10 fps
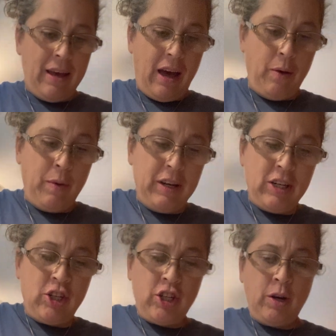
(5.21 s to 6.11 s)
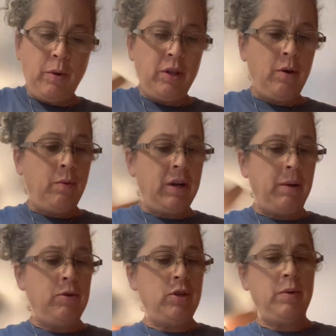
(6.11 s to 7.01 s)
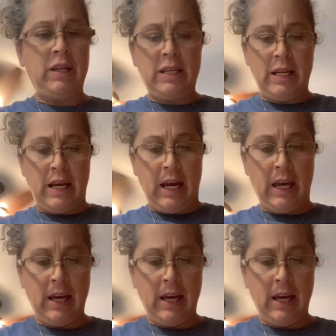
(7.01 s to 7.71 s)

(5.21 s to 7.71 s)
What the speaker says: I wanted to share with you what I'm doing today.